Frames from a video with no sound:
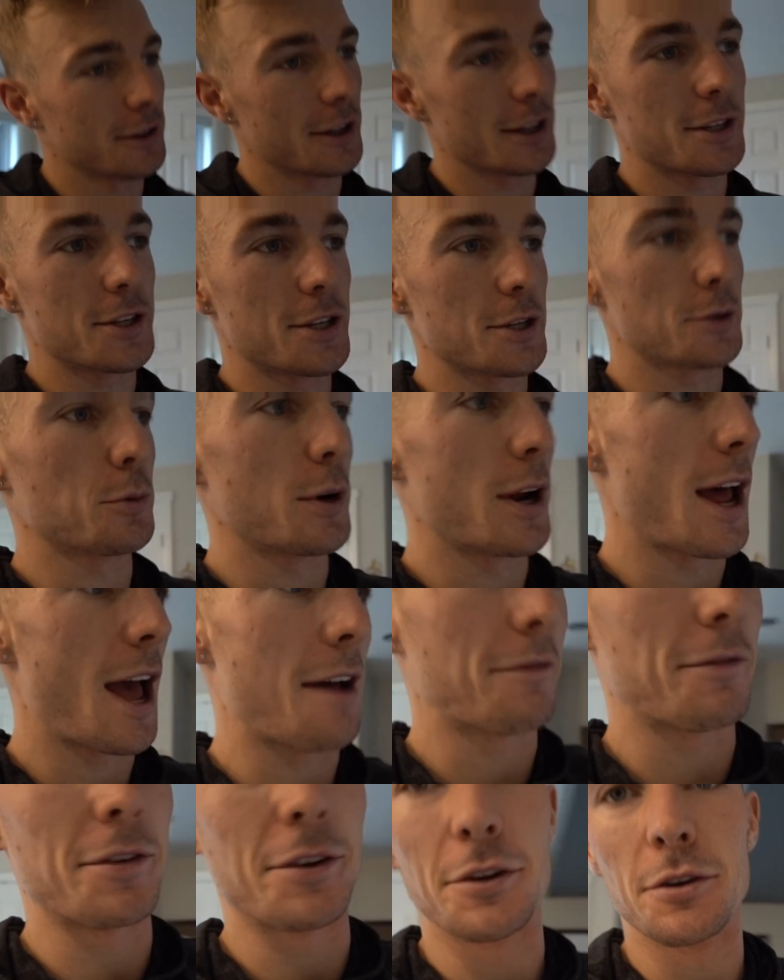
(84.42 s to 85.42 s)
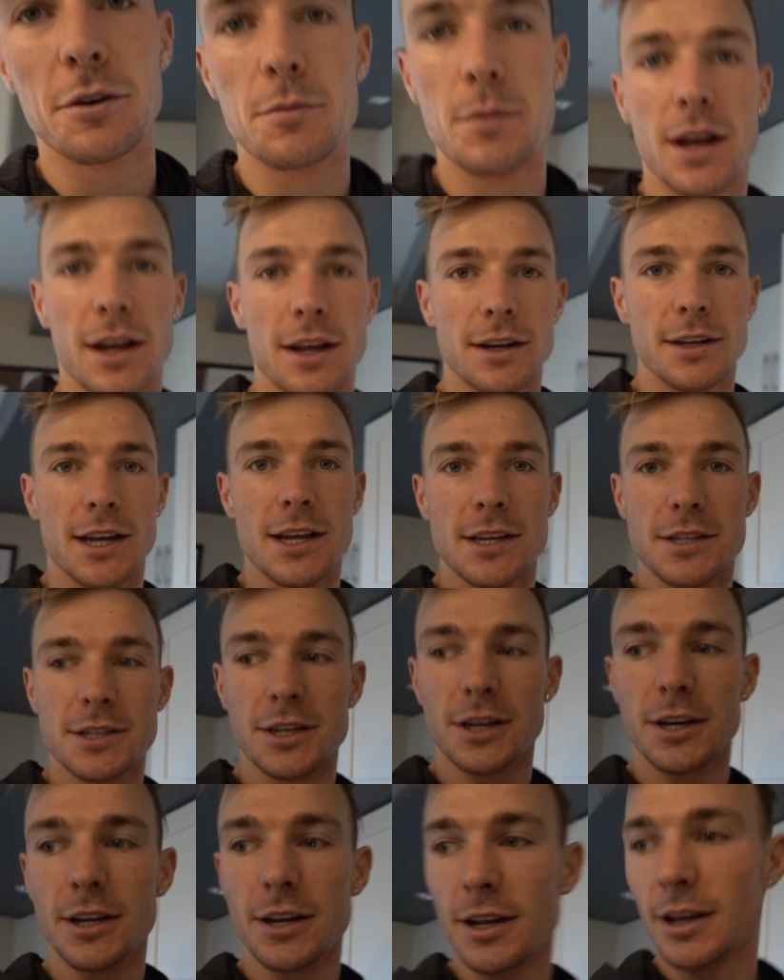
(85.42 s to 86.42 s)
it's just what I have to do to make it
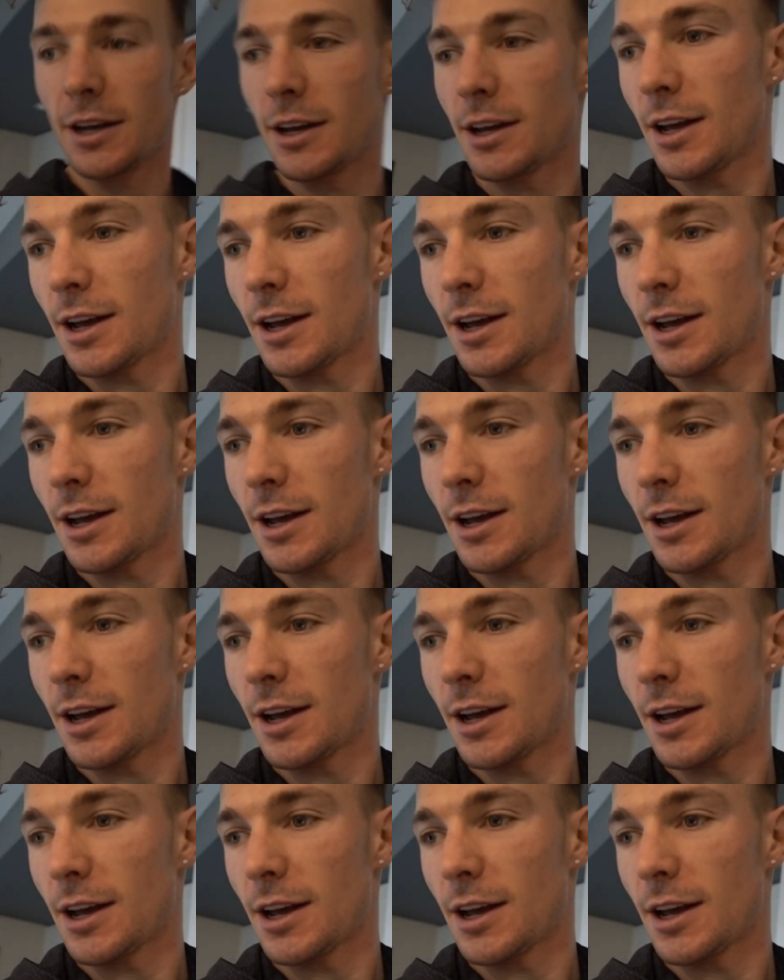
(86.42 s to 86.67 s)
taste good.